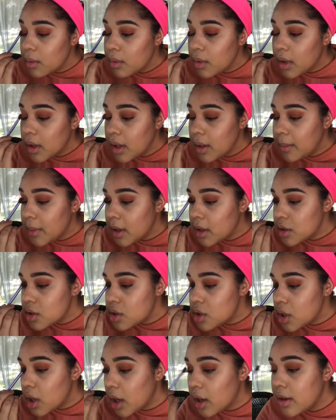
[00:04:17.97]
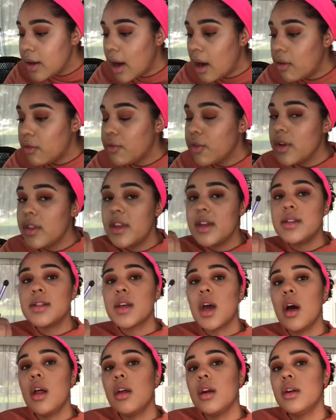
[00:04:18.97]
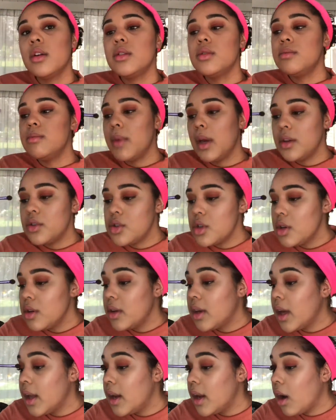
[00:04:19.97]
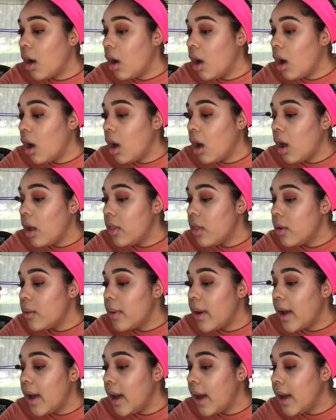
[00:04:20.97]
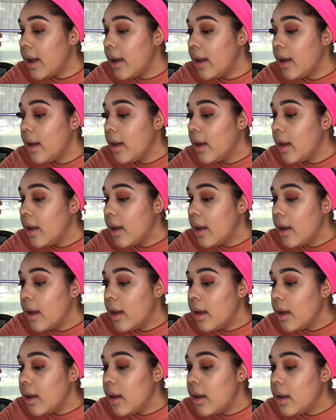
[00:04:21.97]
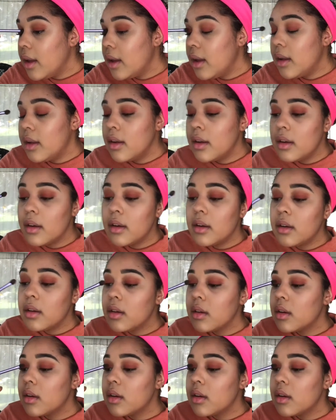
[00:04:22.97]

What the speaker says: Really make sure. Now for this color, make sure you get it all the way in.